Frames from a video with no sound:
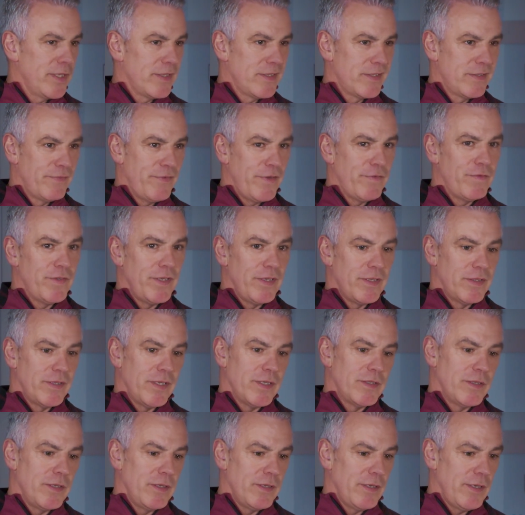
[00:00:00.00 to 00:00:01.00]
That's 15,
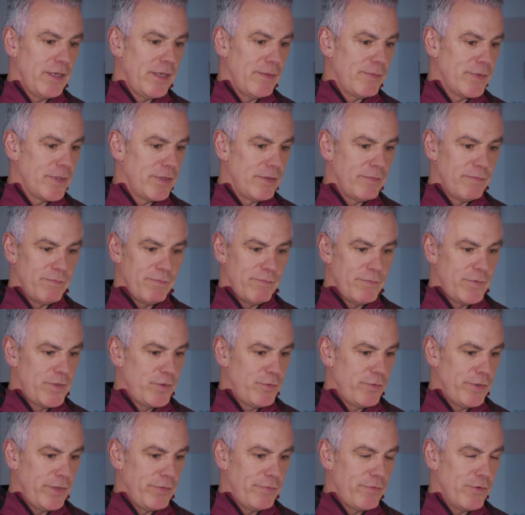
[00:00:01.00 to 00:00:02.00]
16 games in
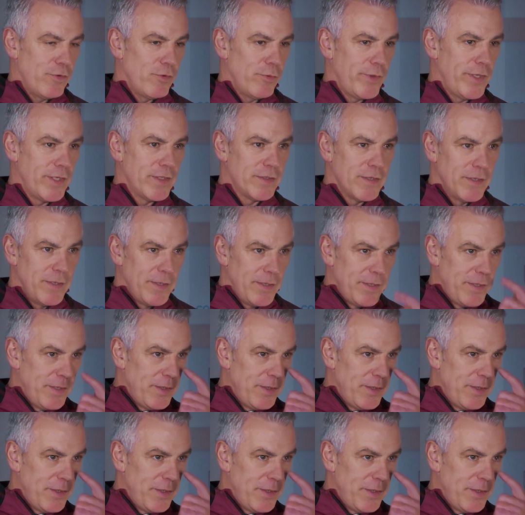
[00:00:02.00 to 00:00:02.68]
24 weeks.